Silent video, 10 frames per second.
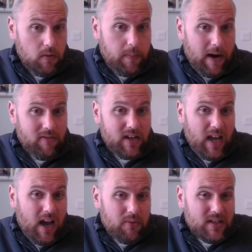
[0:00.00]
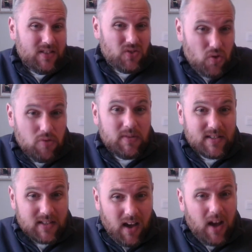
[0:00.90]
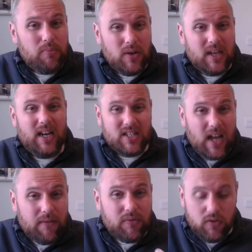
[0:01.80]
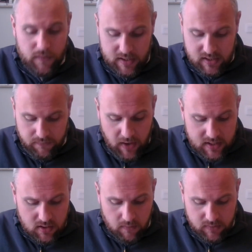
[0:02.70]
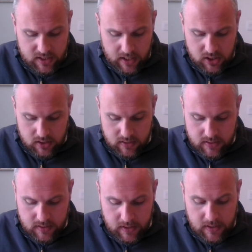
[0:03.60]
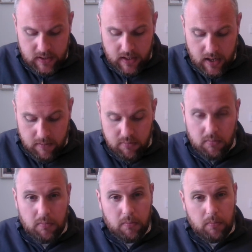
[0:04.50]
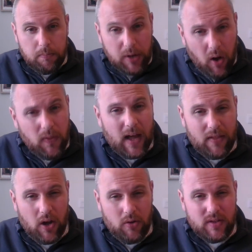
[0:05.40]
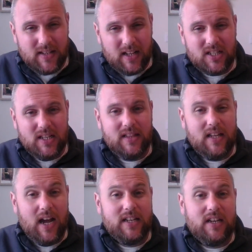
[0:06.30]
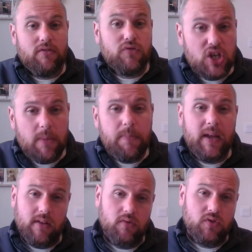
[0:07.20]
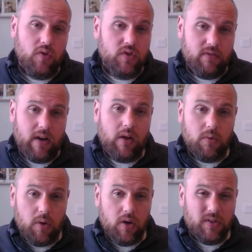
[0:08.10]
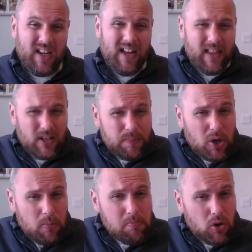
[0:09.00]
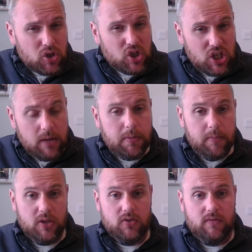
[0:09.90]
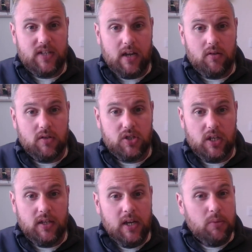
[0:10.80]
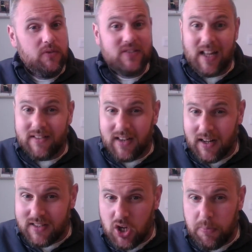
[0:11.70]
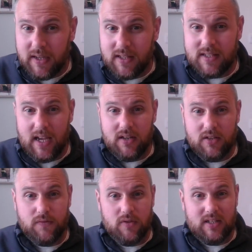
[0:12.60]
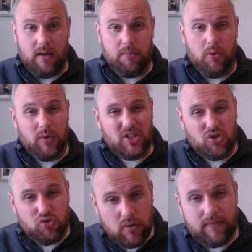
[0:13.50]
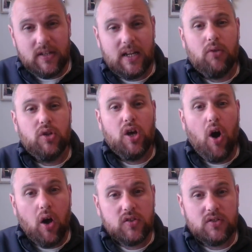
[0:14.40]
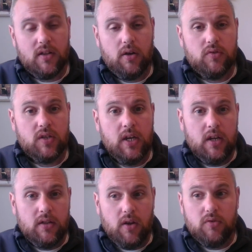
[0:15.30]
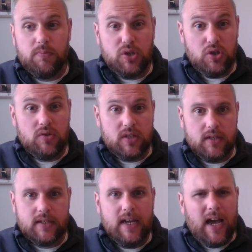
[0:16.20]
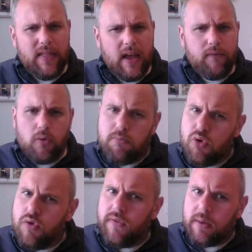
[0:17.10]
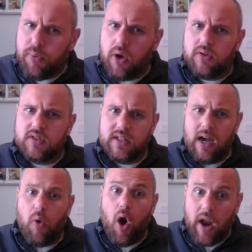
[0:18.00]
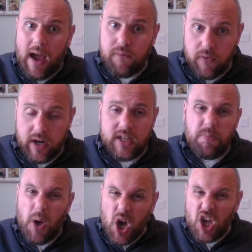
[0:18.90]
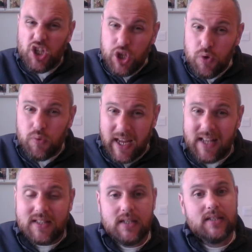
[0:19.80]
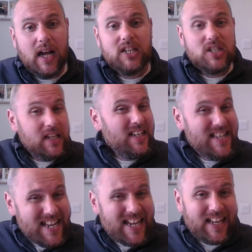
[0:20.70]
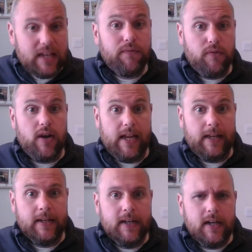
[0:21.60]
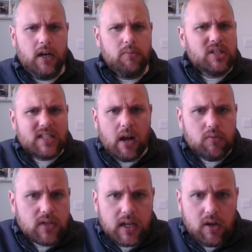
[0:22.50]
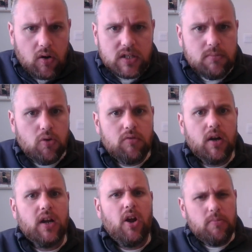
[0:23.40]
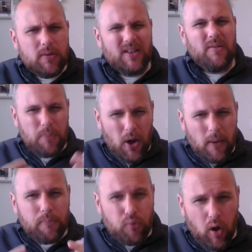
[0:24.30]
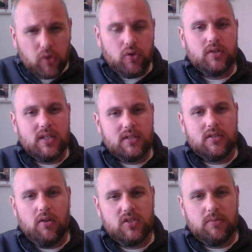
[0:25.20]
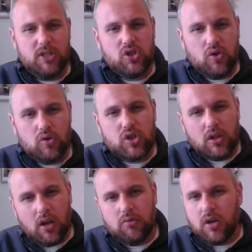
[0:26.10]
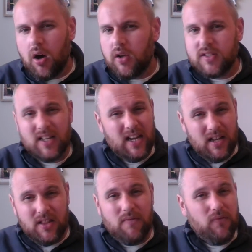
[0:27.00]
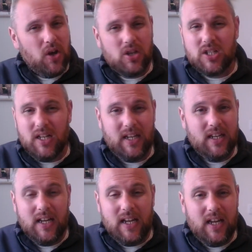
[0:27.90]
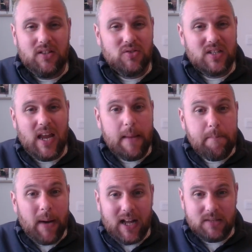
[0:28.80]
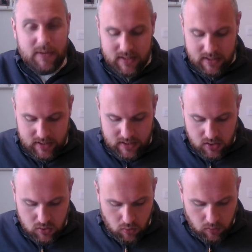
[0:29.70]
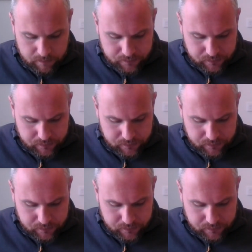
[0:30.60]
apparent now is Zoom and Skype. We can actually have those face-to-face conversations. Beyond that, though, there's actually the idea of shipping those goods around the world. That's become much cheaper because of technology. We've standardized shipping containers, for example, which has driven down the cost to those producers. And therefore, moving products now, on average, per unit, is actually nearly free, which sounds like an oxymoron, I know, but per product, it starts to be such a low cost that virtually it doesn't impact businesses at all.